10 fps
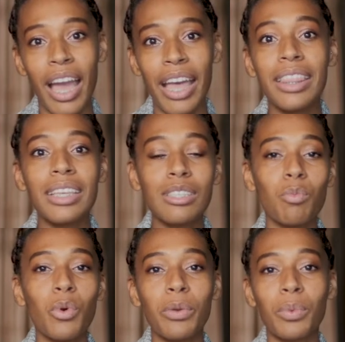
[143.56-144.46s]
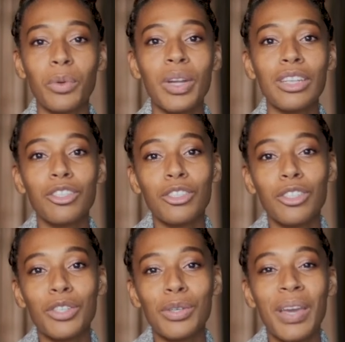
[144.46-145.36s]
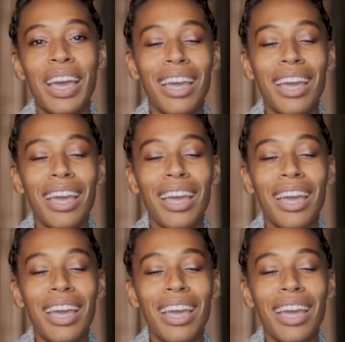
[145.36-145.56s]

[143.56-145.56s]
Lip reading: at this point we wanted you to